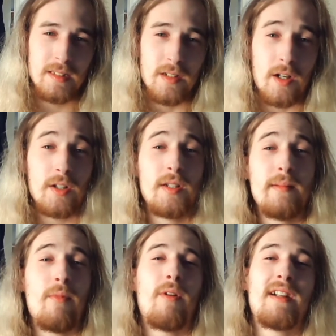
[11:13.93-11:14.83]
early
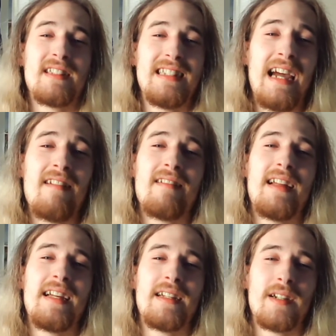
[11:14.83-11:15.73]
morning
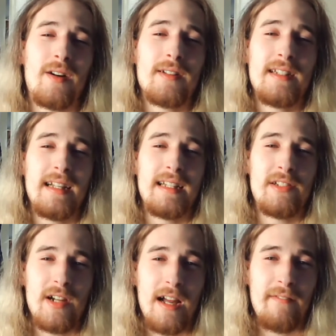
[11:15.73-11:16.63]
Saturday, hardly any
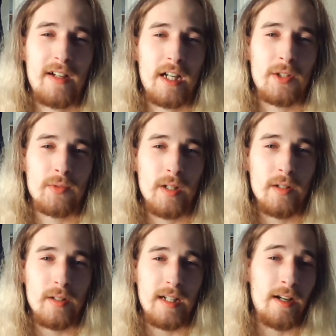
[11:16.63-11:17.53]
traffic on the
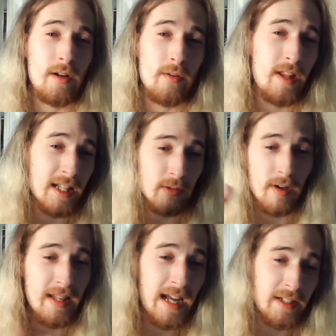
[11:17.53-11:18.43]
road, and I know that's why
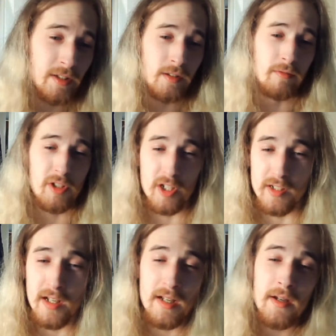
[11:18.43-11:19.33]
that dude was just
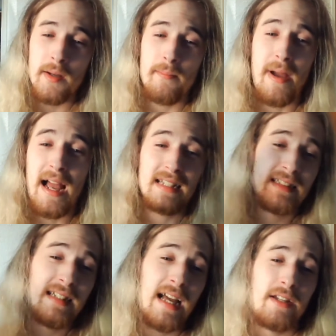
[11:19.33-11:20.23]

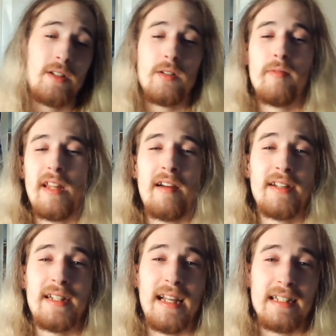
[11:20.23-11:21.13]
passing that dude without
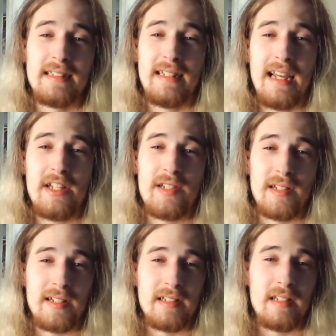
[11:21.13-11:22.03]
any hesitation.
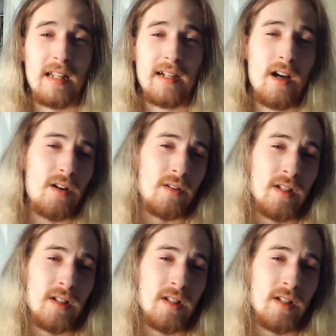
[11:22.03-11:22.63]
He's like, oh,